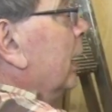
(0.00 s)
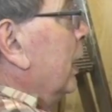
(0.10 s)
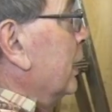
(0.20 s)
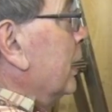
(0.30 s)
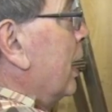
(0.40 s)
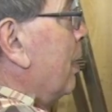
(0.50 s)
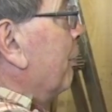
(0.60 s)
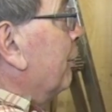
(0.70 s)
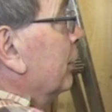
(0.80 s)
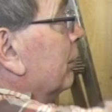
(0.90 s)
and then up
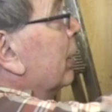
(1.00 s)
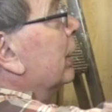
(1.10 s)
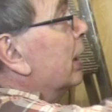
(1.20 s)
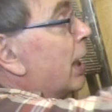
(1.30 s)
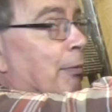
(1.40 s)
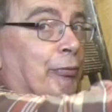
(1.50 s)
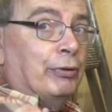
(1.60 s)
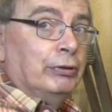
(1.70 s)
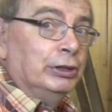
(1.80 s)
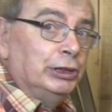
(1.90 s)

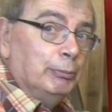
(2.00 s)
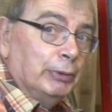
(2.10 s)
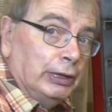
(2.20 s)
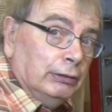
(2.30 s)
through the chimney.